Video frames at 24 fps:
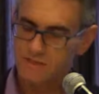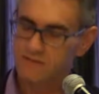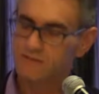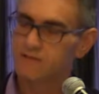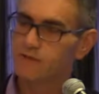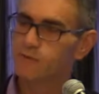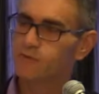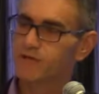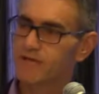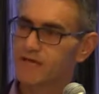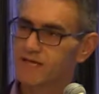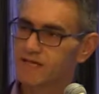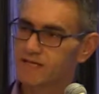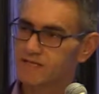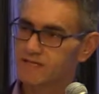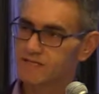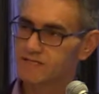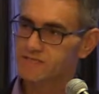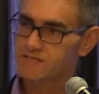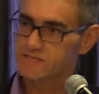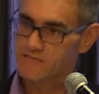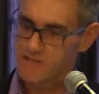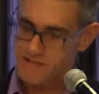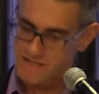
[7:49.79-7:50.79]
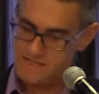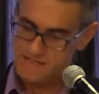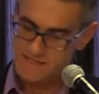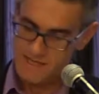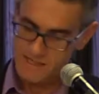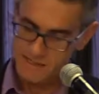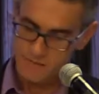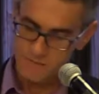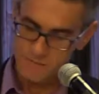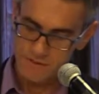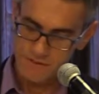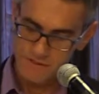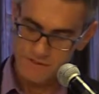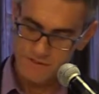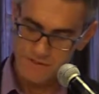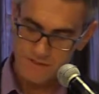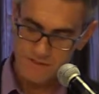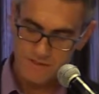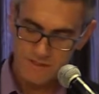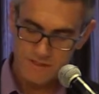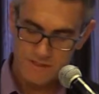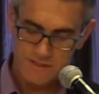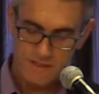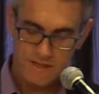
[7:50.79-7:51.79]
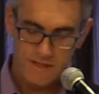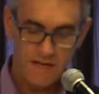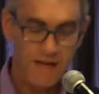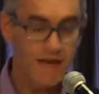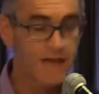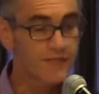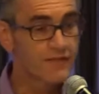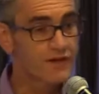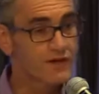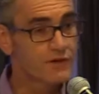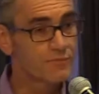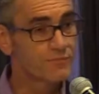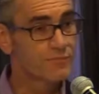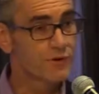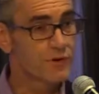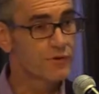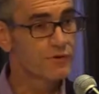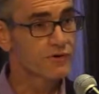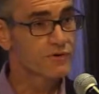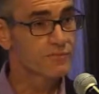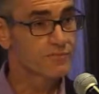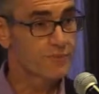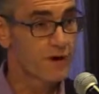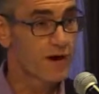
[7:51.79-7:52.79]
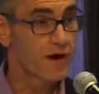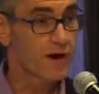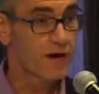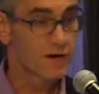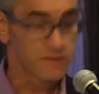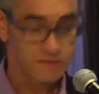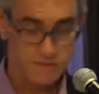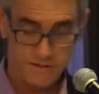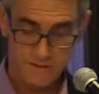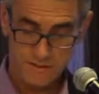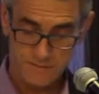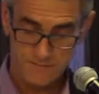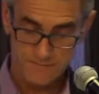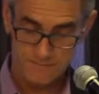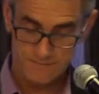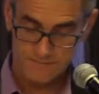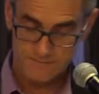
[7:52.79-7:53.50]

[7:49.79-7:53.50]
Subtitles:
locate and size elements and the component parts.